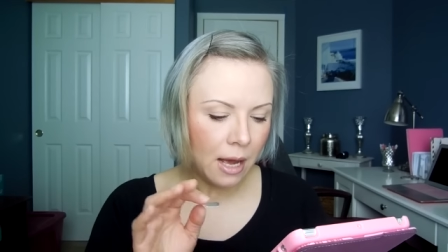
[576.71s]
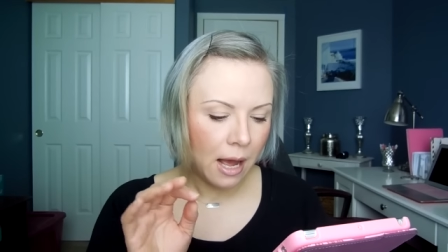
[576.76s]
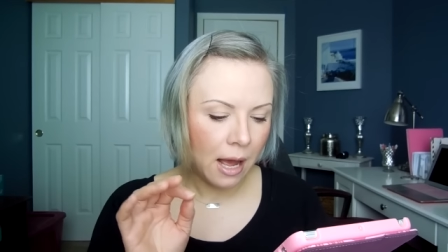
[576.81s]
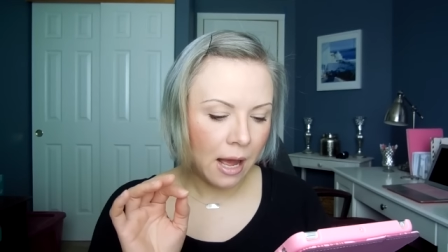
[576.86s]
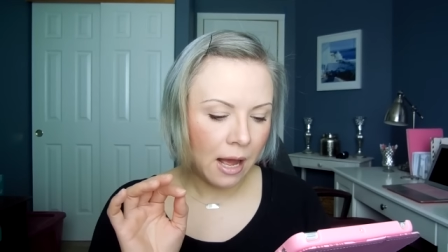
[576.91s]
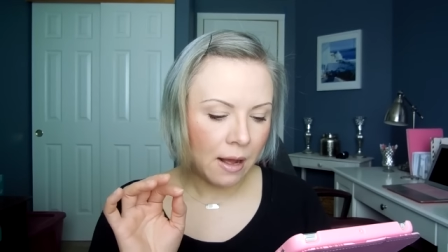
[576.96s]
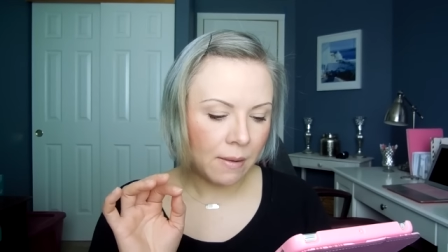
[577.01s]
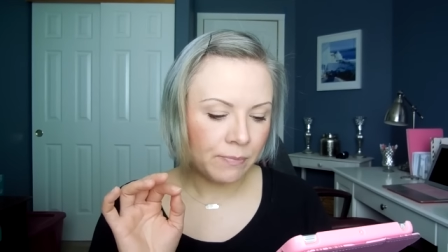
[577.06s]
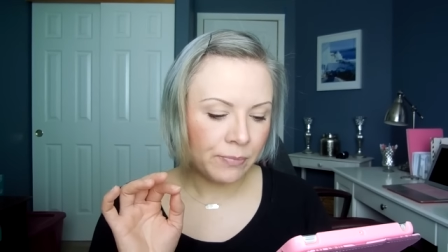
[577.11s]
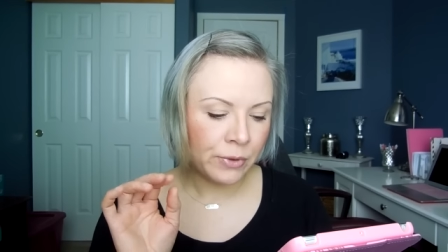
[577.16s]

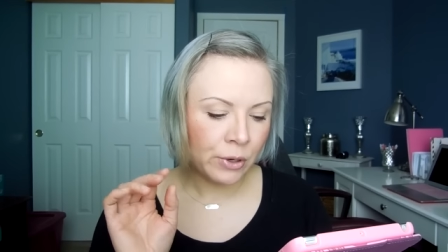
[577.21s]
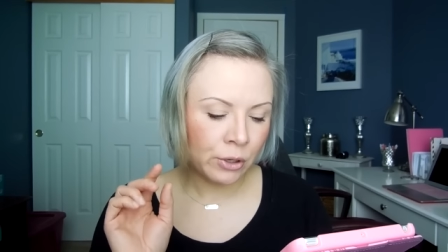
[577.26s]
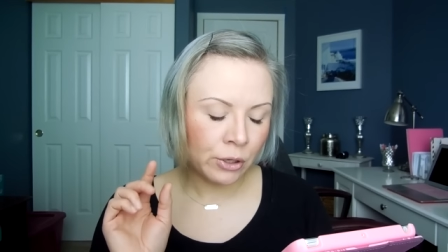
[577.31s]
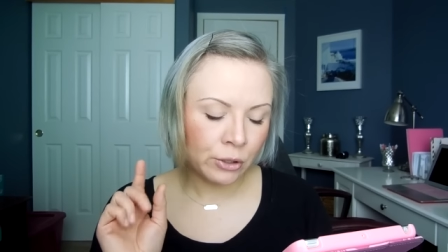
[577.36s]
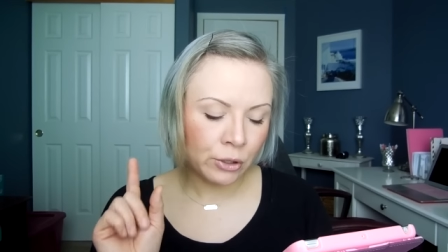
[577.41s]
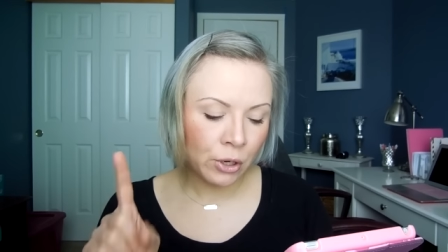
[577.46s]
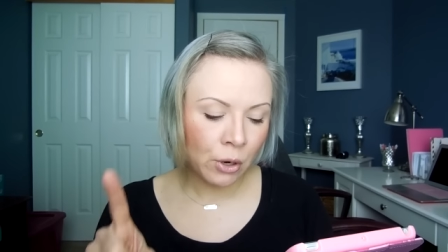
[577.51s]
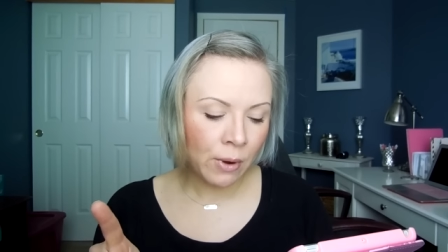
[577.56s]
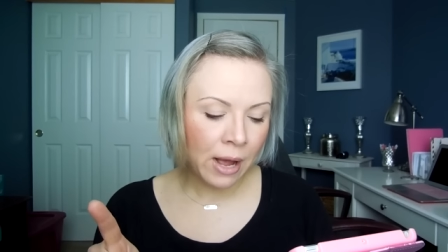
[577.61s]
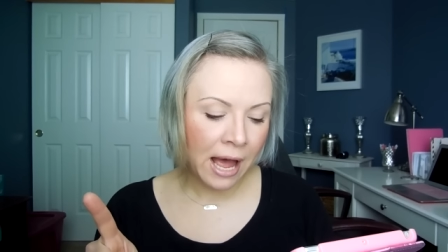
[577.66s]
Um, there
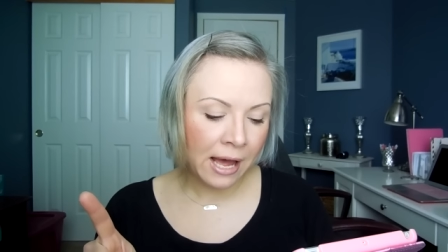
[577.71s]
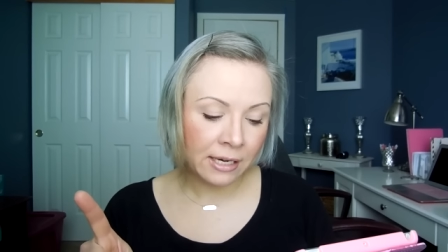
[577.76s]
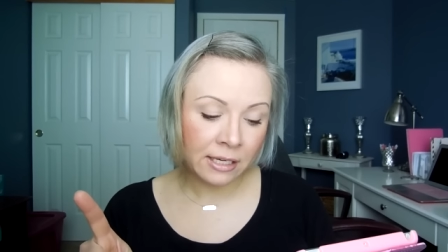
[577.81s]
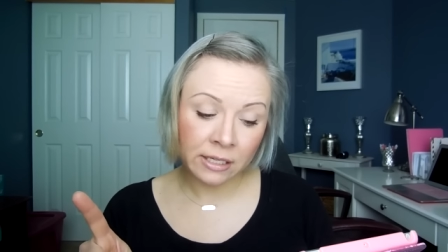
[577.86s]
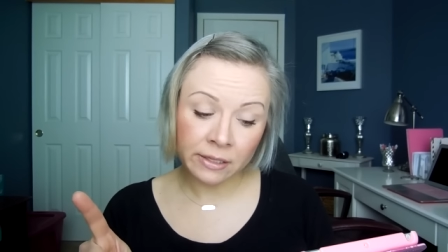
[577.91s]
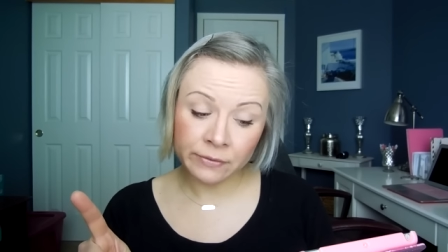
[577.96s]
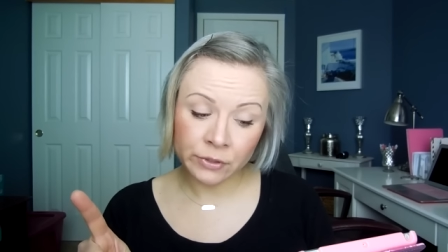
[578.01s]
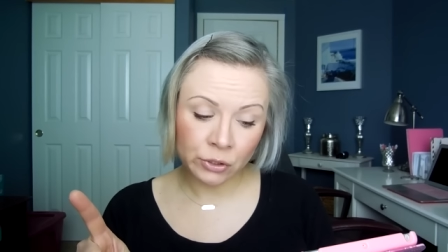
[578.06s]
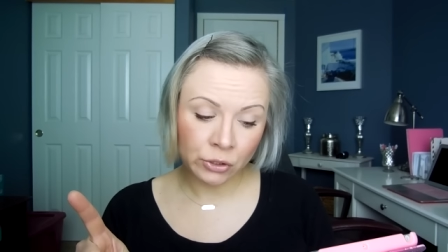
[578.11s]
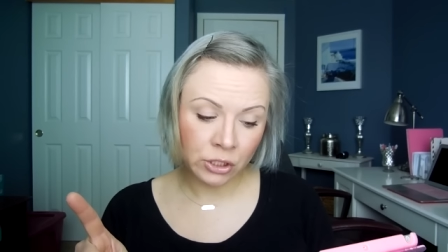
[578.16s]
are no
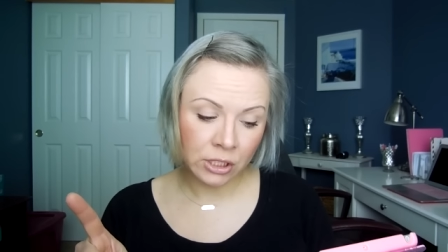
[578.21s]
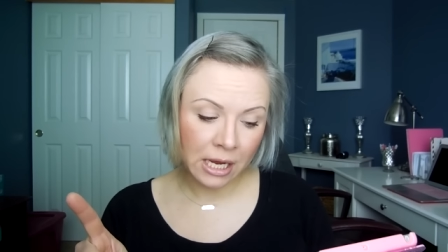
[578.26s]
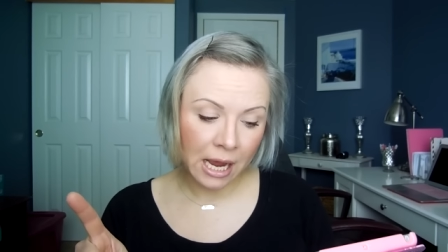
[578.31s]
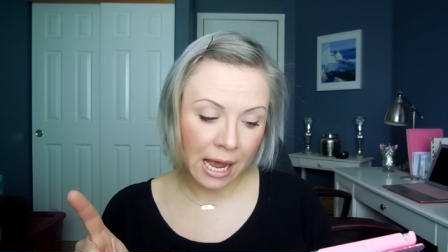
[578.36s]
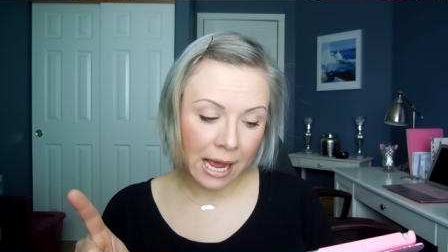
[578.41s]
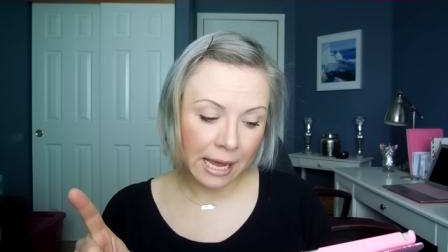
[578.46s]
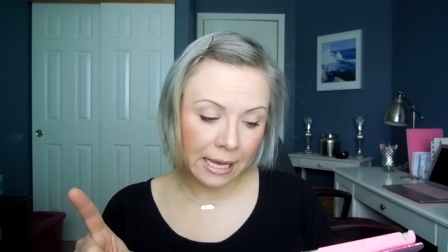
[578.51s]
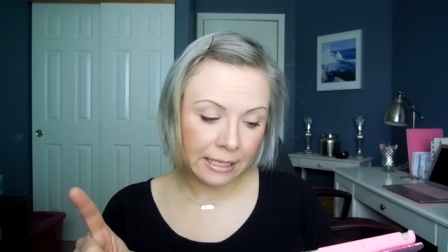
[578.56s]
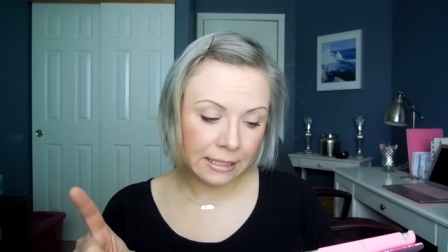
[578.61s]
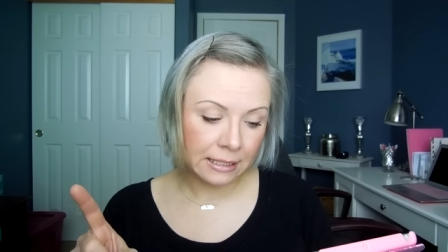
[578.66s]
additives or
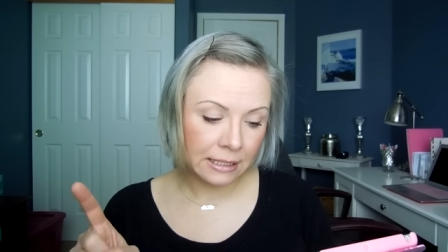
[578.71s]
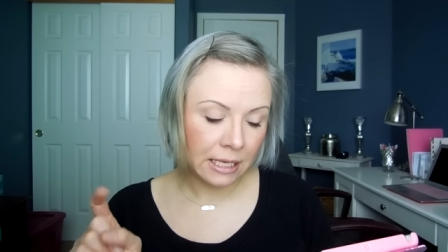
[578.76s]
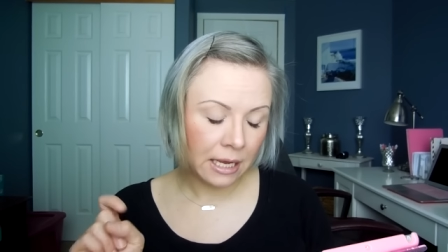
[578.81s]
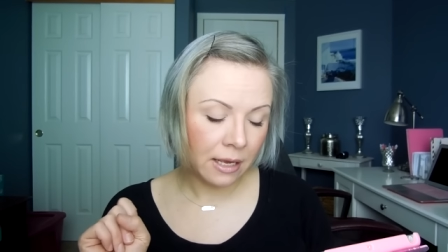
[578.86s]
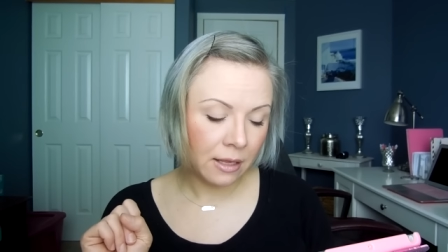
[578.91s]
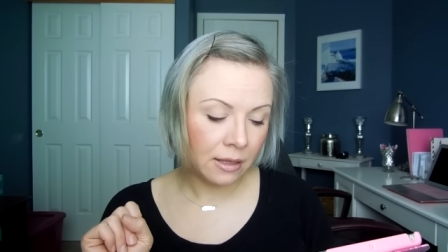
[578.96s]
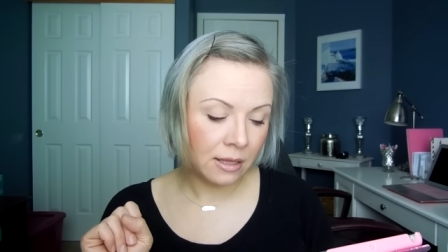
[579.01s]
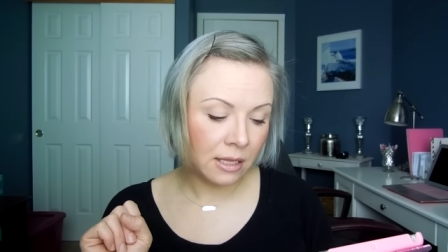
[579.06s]
dyes.